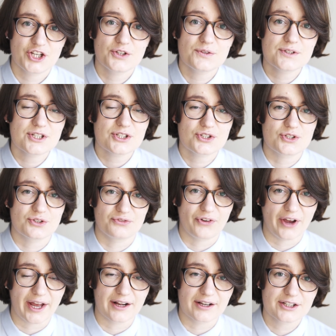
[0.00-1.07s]
You need to
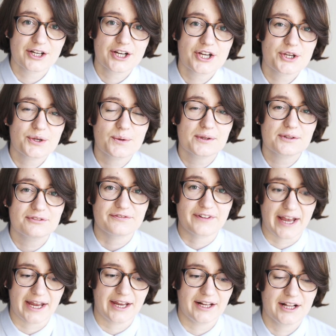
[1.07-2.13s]
fail. You'll
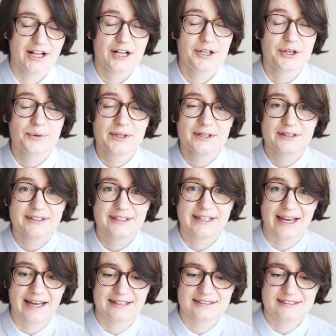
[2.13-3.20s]
fail. You'll
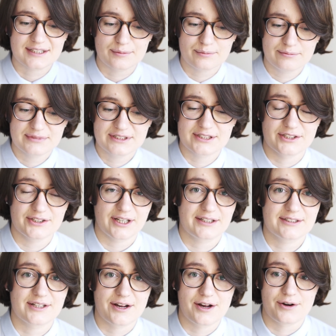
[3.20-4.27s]
get some
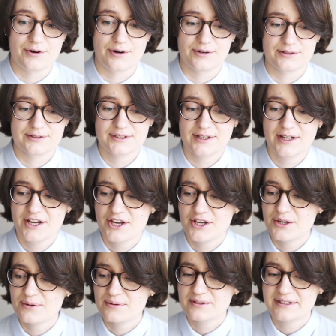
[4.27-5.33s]
syntax errors.
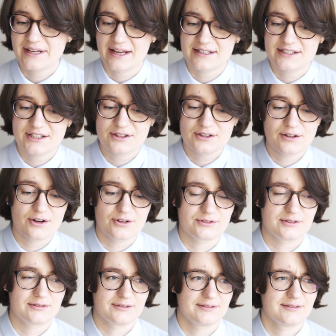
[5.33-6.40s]
You'll get a
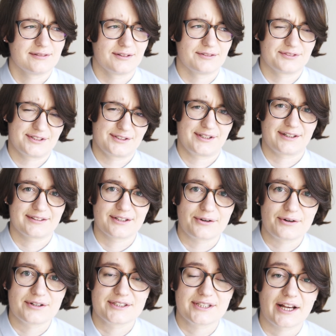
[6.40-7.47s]
lot of syntax
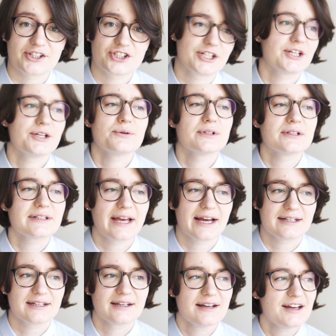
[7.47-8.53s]
errors, actually. You'll
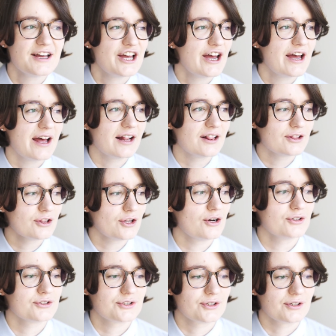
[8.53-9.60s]
get a
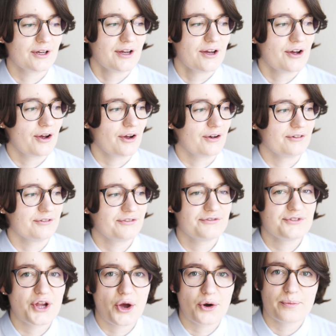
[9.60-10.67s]
lot of
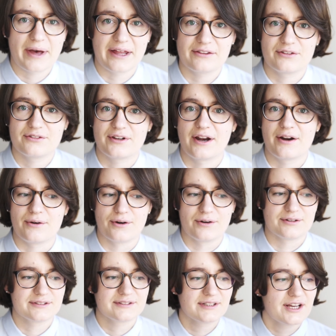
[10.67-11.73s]
no method
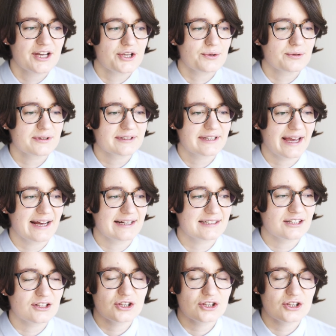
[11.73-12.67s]
errors. You'll get You'll get